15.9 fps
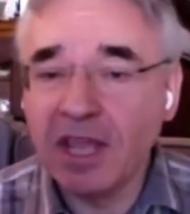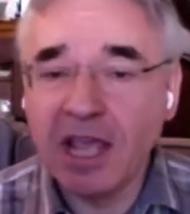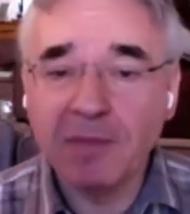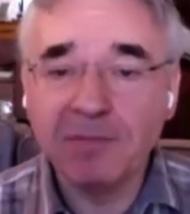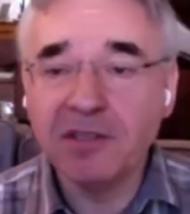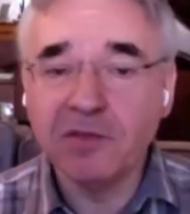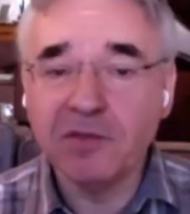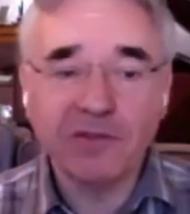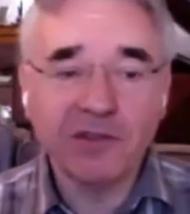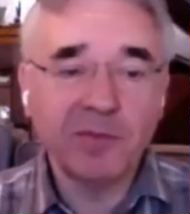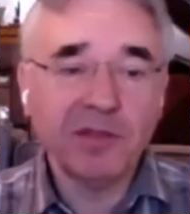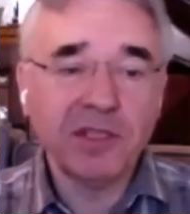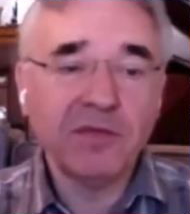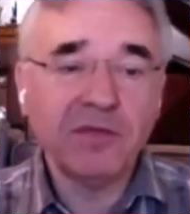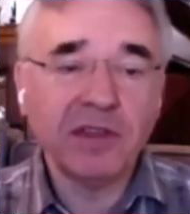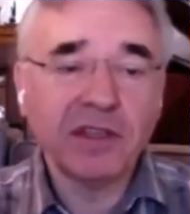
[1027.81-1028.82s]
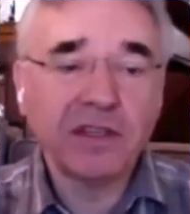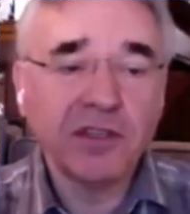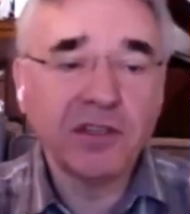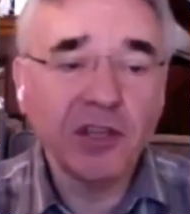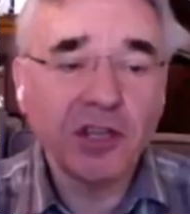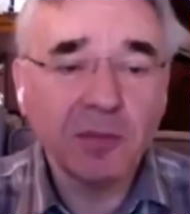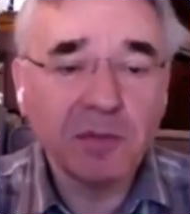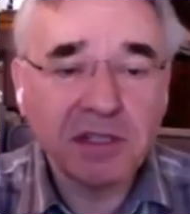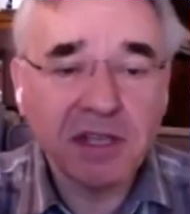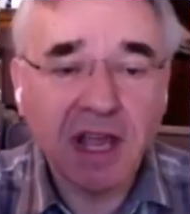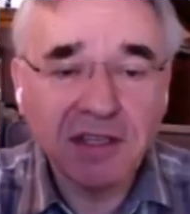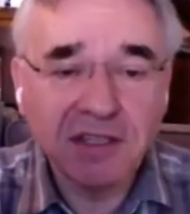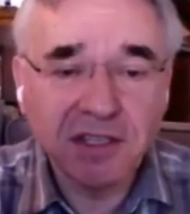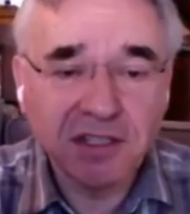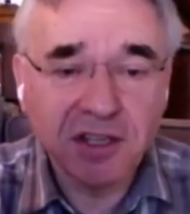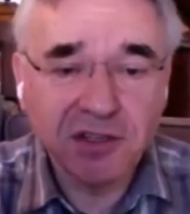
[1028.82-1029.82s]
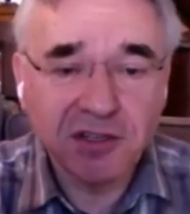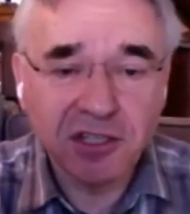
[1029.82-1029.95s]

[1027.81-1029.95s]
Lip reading: in the absence of specific circumstances,